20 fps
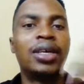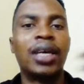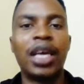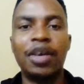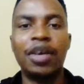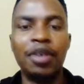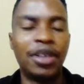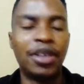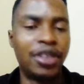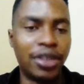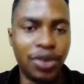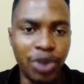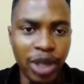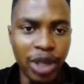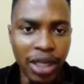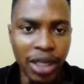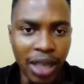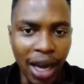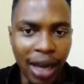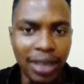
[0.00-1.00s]
give it
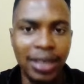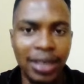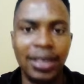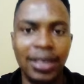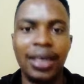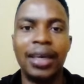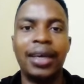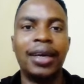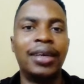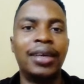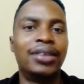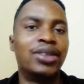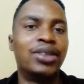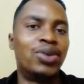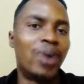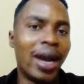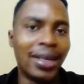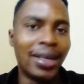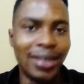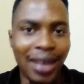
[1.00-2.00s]
read access,
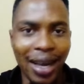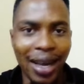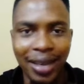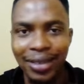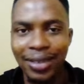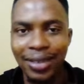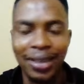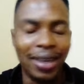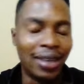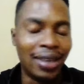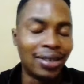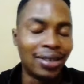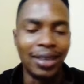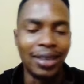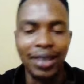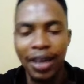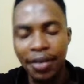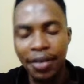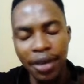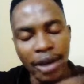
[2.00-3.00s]
write access, and
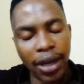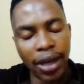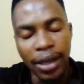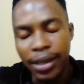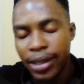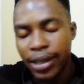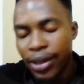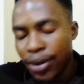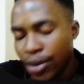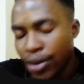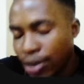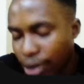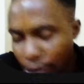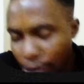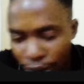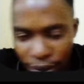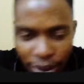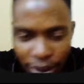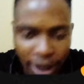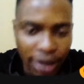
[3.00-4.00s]
every other thing else you
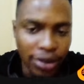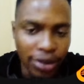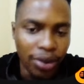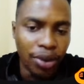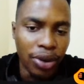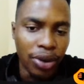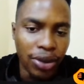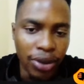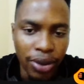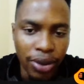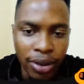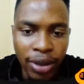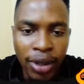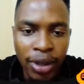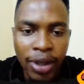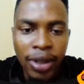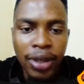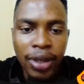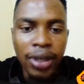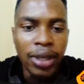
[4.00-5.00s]
need to get your work done.
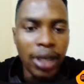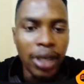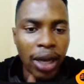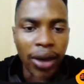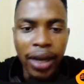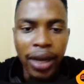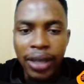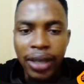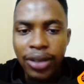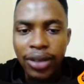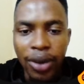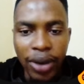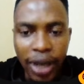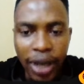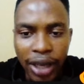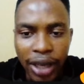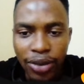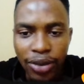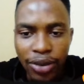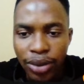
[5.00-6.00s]
Now let's
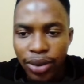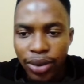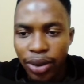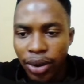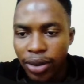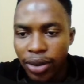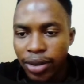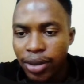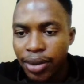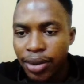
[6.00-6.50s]
connect Google Docs.